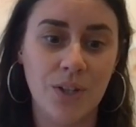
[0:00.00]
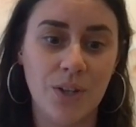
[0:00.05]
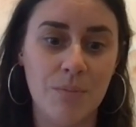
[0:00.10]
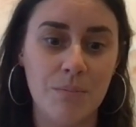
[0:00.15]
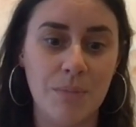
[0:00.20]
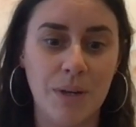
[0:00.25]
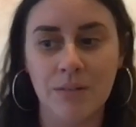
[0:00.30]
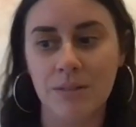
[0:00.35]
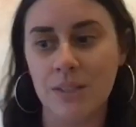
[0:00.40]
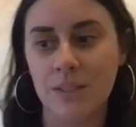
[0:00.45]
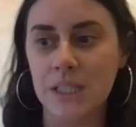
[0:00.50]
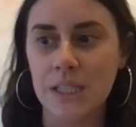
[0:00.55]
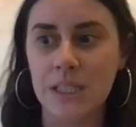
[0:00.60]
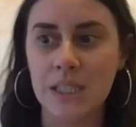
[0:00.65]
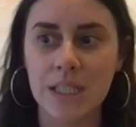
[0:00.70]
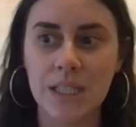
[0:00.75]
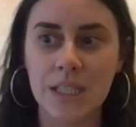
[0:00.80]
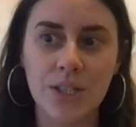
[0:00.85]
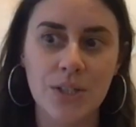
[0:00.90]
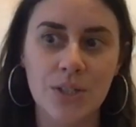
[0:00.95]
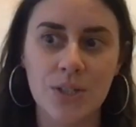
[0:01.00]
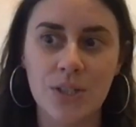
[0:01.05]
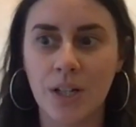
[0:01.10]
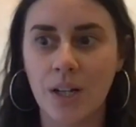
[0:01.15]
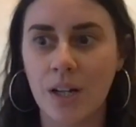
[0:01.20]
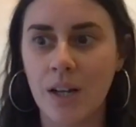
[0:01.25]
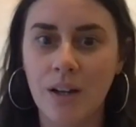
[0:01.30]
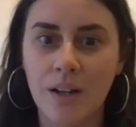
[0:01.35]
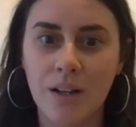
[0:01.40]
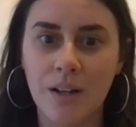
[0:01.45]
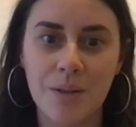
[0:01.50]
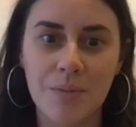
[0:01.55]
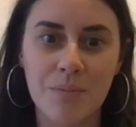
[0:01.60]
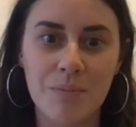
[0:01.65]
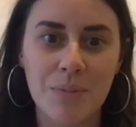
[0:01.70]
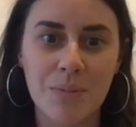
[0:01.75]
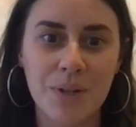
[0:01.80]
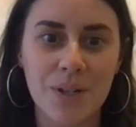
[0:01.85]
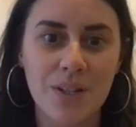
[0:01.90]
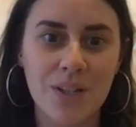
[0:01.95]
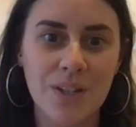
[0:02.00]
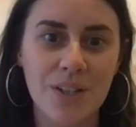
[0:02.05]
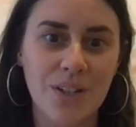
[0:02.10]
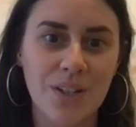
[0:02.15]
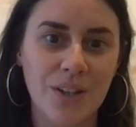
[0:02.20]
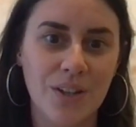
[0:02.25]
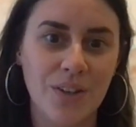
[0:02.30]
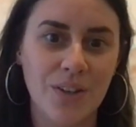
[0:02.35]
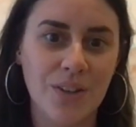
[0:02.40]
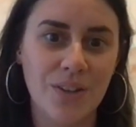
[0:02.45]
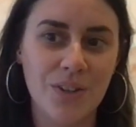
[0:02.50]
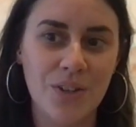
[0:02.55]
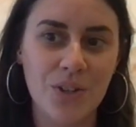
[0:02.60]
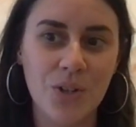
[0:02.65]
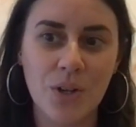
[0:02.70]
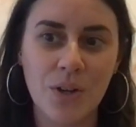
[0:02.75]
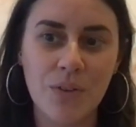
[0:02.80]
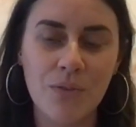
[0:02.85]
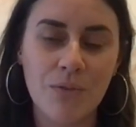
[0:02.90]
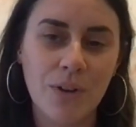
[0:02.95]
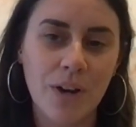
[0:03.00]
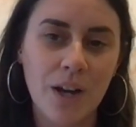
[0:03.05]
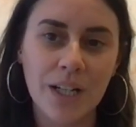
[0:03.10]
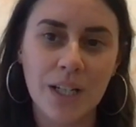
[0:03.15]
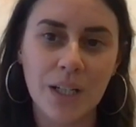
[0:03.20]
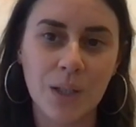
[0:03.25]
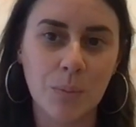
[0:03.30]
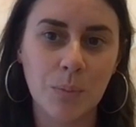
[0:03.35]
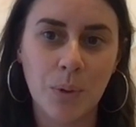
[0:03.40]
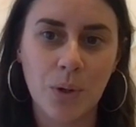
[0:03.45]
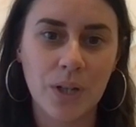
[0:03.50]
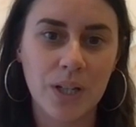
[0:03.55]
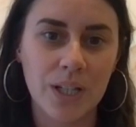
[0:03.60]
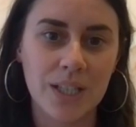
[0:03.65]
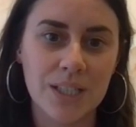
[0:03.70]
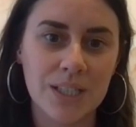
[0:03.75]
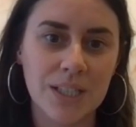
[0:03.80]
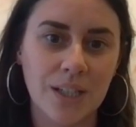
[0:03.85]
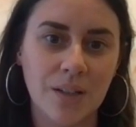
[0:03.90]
mountains near you to climb, but you can find little pockets.